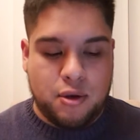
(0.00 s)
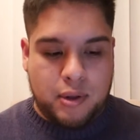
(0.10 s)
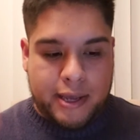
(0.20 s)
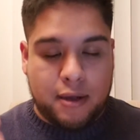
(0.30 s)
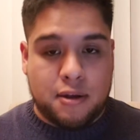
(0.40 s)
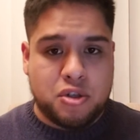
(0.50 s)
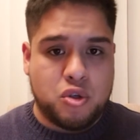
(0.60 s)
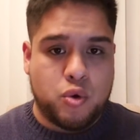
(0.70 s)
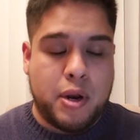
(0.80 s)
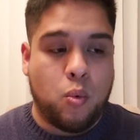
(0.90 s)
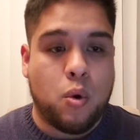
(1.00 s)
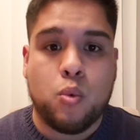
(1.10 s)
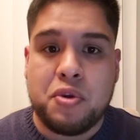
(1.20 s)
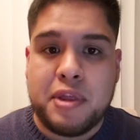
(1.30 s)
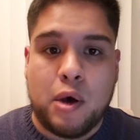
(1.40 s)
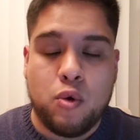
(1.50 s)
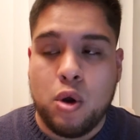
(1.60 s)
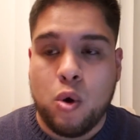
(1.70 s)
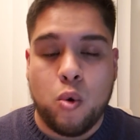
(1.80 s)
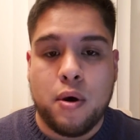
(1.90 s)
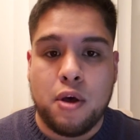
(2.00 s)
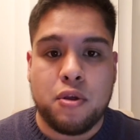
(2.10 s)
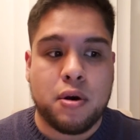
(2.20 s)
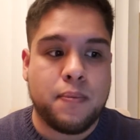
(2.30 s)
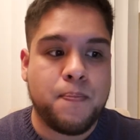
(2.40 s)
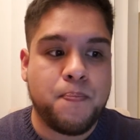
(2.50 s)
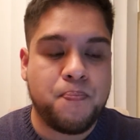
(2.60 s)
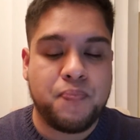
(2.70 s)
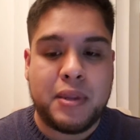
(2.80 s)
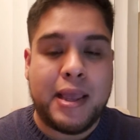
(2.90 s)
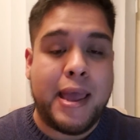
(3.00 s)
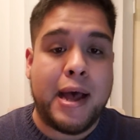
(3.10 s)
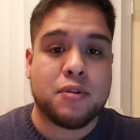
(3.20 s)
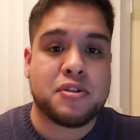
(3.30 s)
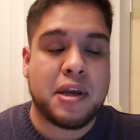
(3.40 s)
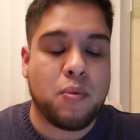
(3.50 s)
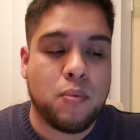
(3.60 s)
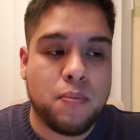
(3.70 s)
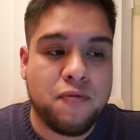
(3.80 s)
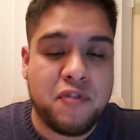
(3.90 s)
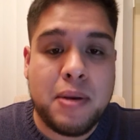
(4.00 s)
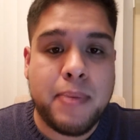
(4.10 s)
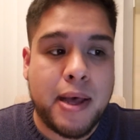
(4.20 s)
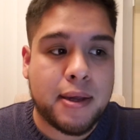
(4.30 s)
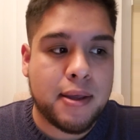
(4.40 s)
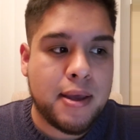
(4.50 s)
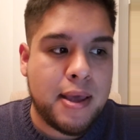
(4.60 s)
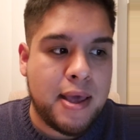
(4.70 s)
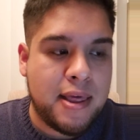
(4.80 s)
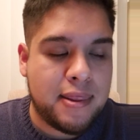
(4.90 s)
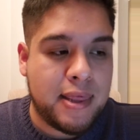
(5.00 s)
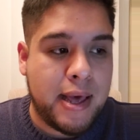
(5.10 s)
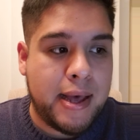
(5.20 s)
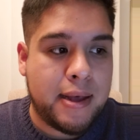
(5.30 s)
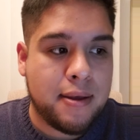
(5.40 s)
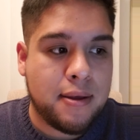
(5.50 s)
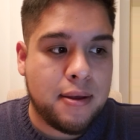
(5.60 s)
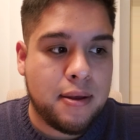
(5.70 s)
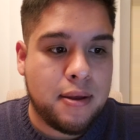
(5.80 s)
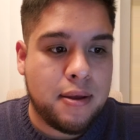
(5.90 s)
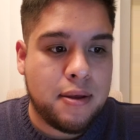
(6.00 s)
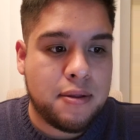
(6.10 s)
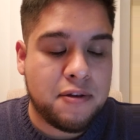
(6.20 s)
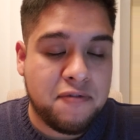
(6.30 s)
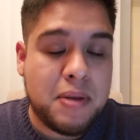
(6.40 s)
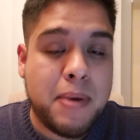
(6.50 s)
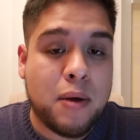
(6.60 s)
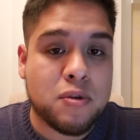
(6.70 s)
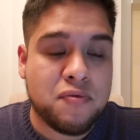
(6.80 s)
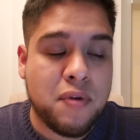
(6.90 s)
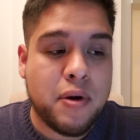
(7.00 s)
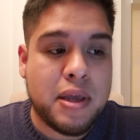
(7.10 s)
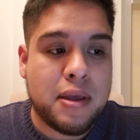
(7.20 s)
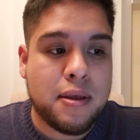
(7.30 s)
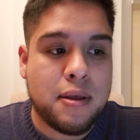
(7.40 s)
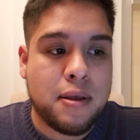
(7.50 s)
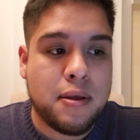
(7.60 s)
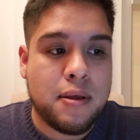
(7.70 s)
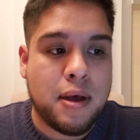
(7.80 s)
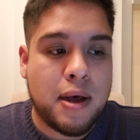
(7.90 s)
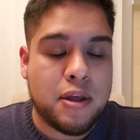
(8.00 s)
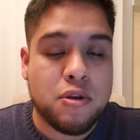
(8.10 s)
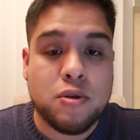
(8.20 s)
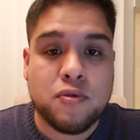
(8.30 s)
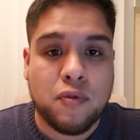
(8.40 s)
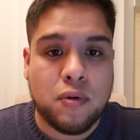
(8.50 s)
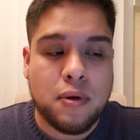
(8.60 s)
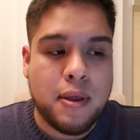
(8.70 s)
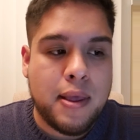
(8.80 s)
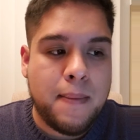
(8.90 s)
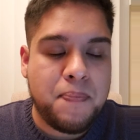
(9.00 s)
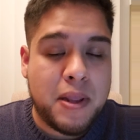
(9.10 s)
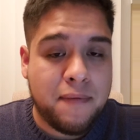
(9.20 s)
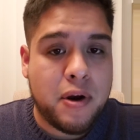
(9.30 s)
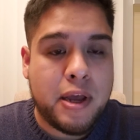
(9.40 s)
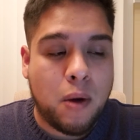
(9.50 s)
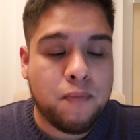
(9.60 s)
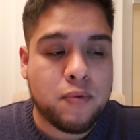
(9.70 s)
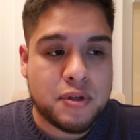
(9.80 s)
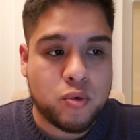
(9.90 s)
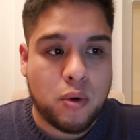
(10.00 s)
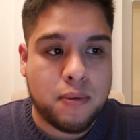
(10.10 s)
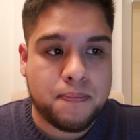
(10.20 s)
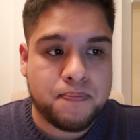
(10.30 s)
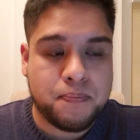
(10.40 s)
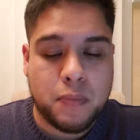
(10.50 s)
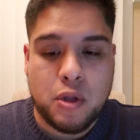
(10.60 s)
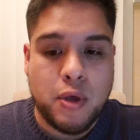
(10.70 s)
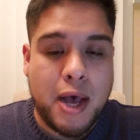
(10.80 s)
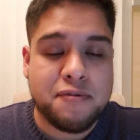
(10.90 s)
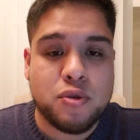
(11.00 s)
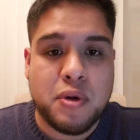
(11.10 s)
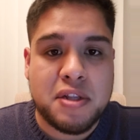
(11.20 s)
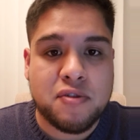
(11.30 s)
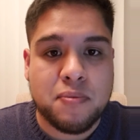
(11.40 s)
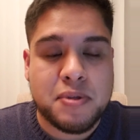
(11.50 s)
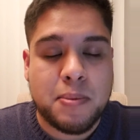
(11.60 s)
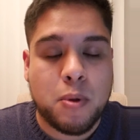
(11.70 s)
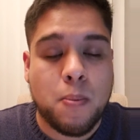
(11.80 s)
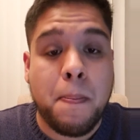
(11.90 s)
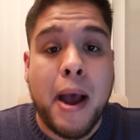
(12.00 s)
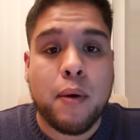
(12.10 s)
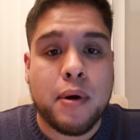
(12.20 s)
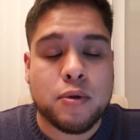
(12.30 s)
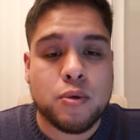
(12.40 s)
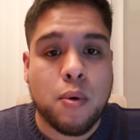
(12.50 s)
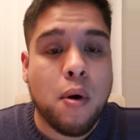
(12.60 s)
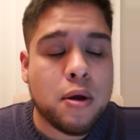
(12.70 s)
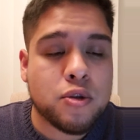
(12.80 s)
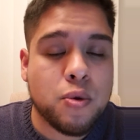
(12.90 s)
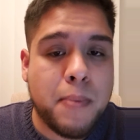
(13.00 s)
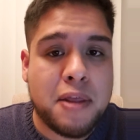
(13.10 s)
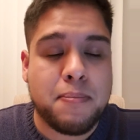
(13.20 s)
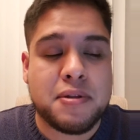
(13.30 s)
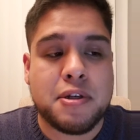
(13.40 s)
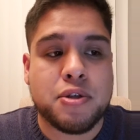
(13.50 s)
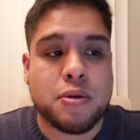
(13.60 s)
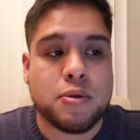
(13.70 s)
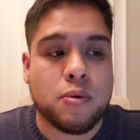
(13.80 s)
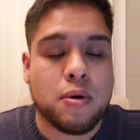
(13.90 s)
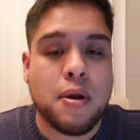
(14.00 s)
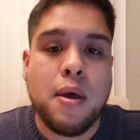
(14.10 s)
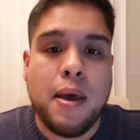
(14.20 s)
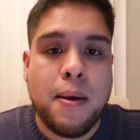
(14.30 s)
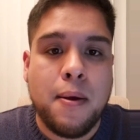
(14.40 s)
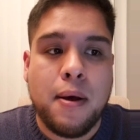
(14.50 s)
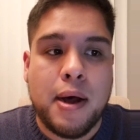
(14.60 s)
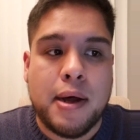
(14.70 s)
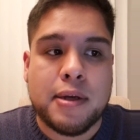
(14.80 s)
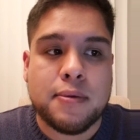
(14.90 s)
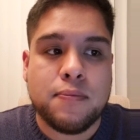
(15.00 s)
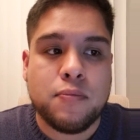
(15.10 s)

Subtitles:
like concentrated work without no other outside feedback, that the feedback was very useful and very helpful as well. You have students from similar backgrounds who are also mathematicians, or uh,